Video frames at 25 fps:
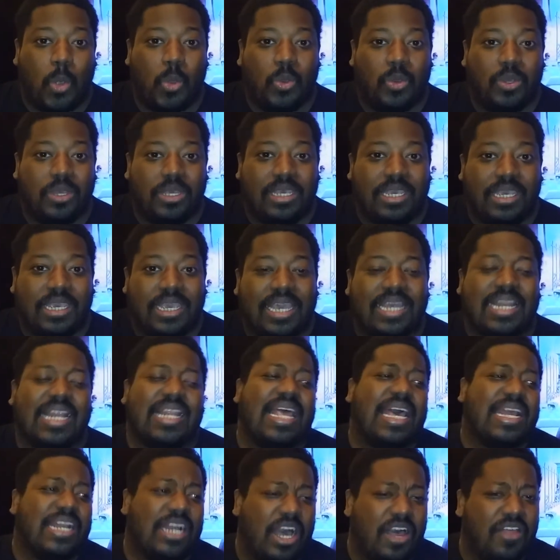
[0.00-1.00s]
and a
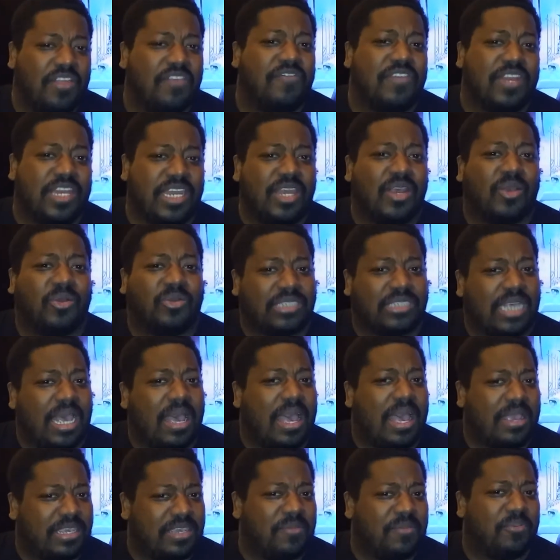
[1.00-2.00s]
lot of other videos.
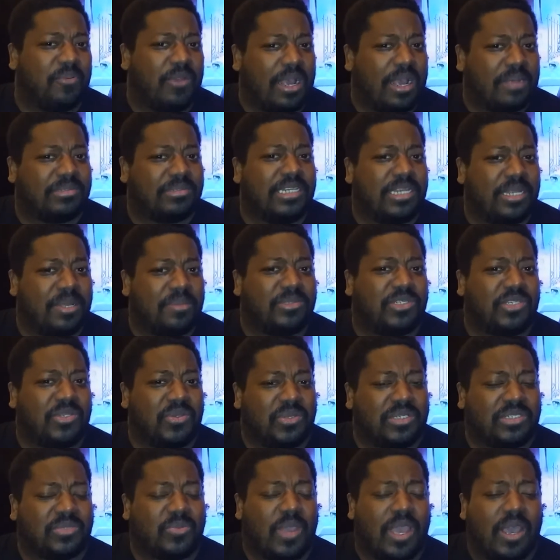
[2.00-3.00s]
I, I, give props to them
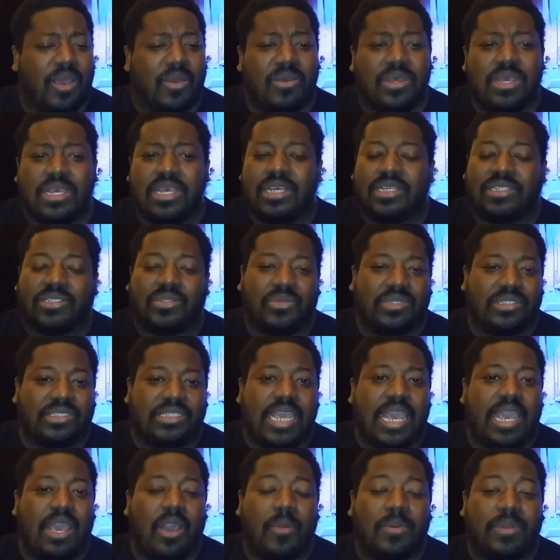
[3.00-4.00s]
too as well. So his
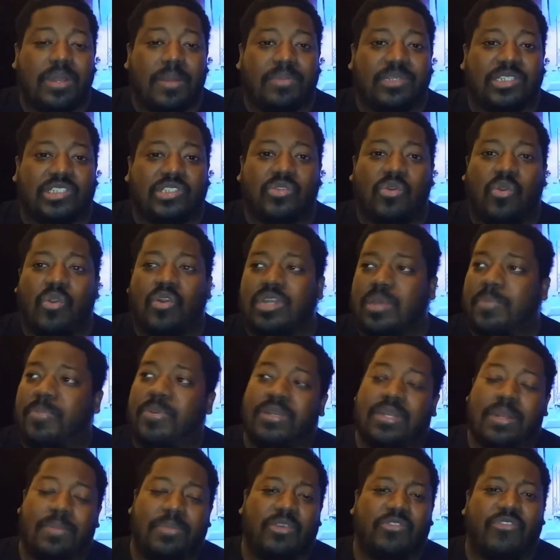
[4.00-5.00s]
dad opened up a store. They're
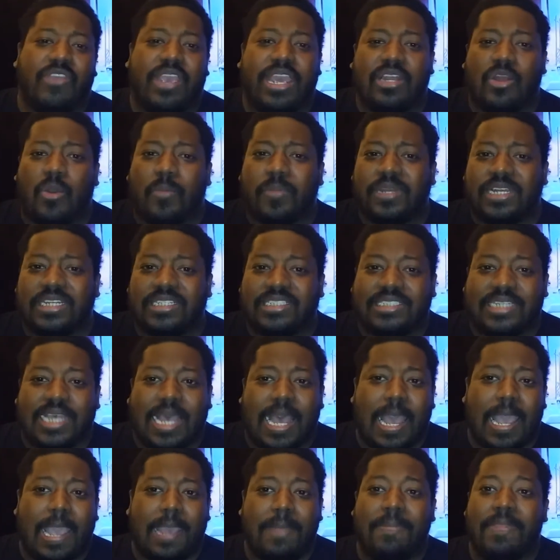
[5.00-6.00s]
putting up the grand opening
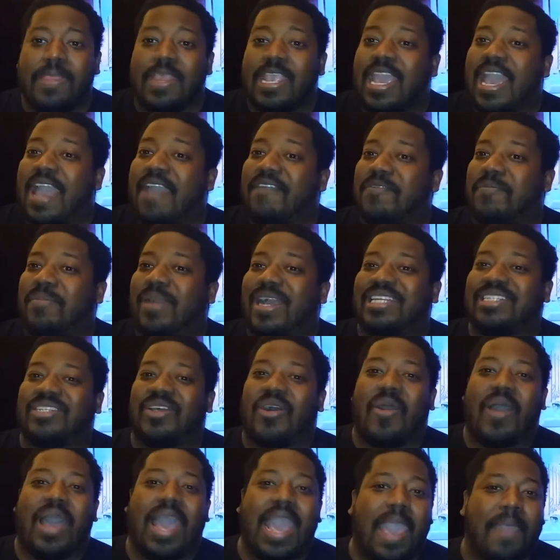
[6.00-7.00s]
sign. Everybody's
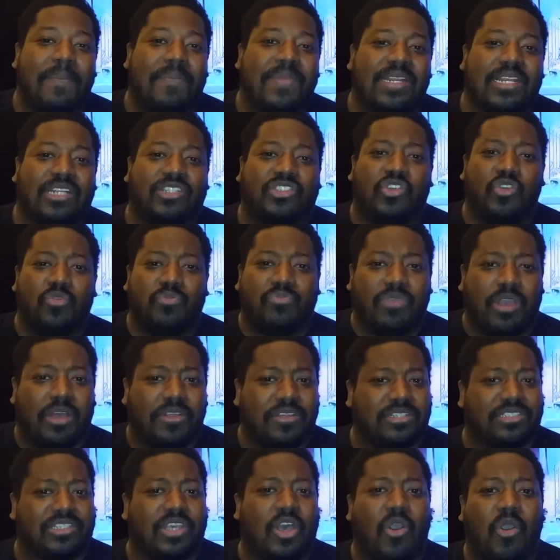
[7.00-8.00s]
all happy. The two
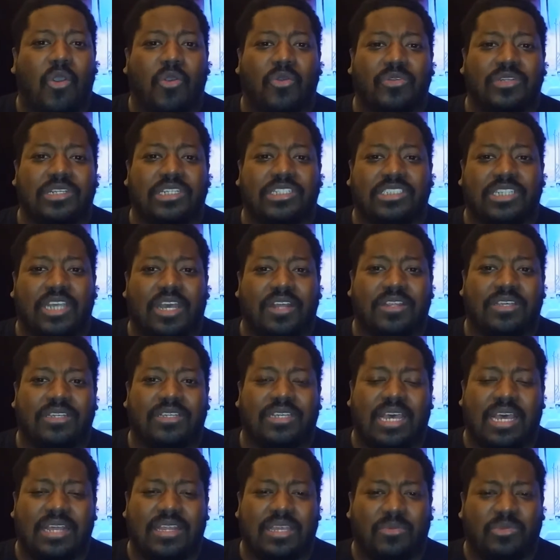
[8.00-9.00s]
brothers are holding each
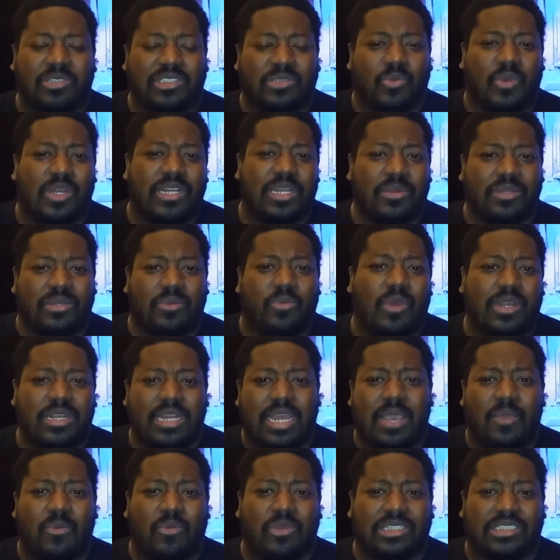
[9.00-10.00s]
other. I think was one name, one
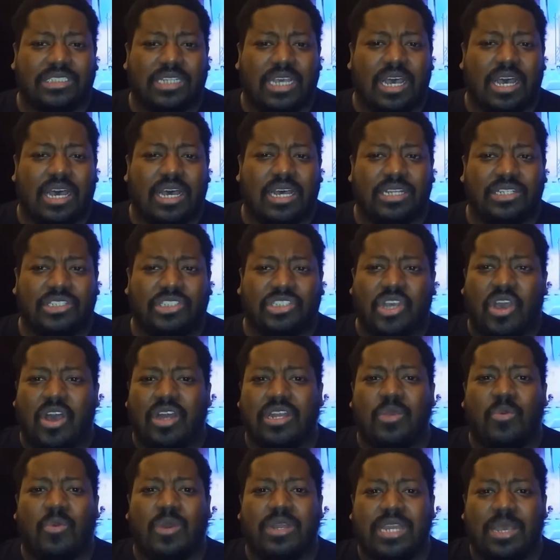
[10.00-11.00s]
name was uh,
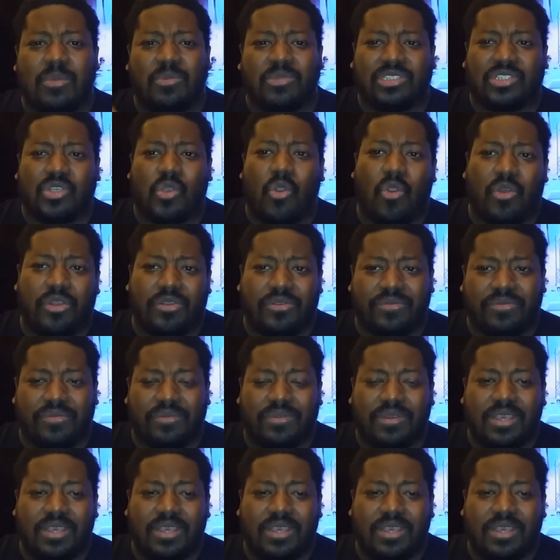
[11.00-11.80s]
John and one name was Gordon.